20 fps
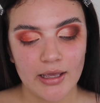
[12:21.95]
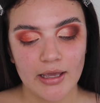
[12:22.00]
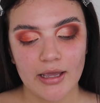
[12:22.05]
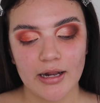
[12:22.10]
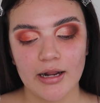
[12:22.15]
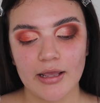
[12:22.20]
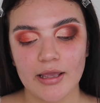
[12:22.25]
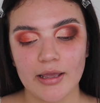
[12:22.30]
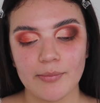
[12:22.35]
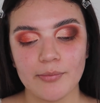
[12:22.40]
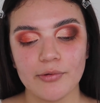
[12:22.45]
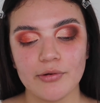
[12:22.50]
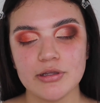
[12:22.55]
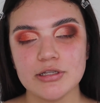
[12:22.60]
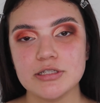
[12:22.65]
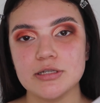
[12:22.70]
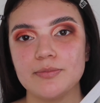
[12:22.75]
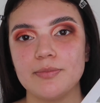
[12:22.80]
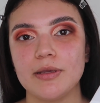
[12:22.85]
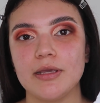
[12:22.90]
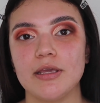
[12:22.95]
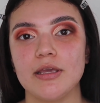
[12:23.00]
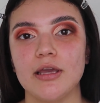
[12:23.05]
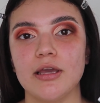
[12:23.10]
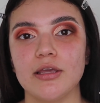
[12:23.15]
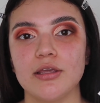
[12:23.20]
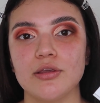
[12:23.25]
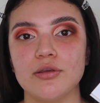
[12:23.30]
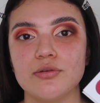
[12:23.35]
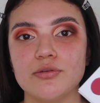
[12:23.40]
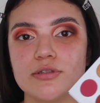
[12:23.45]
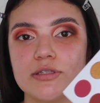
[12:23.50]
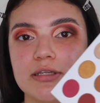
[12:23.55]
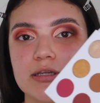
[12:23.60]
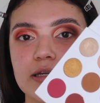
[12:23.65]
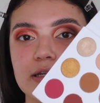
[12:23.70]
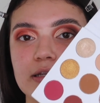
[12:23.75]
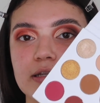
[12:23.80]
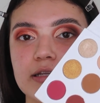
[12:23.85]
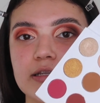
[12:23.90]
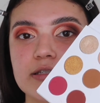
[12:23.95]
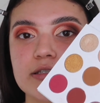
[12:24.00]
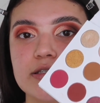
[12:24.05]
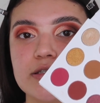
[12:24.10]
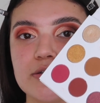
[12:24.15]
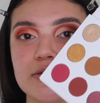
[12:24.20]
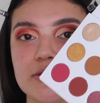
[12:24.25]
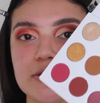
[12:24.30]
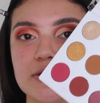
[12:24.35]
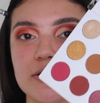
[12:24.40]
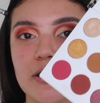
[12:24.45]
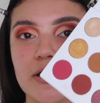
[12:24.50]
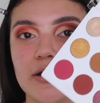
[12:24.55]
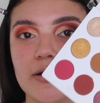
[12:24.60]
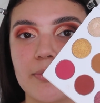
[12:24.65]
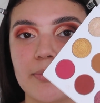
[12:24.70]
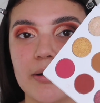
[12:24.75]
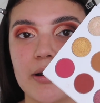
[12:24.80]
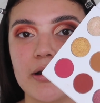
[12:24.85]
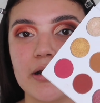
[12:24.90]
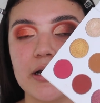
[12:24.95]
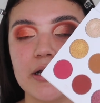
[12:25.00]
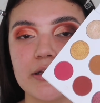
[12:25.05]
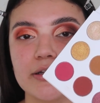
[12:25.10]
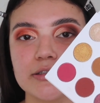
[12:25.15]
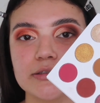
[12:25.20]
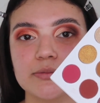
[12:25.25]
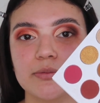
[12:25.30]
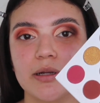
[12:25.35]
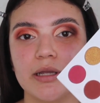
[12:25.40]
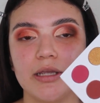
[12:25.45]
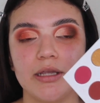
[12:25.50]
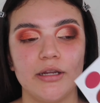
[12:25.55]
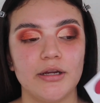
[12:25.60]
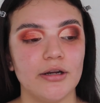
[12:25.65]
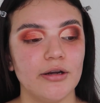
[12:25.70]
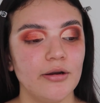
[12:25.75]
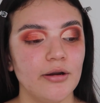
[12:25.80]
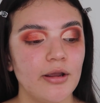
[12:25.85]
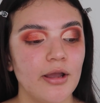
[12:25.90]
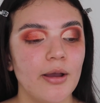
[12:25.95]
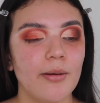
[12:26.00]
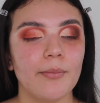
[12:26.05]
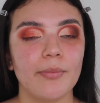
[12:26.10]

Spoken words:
And I am going to be using these two dark brown colors right here,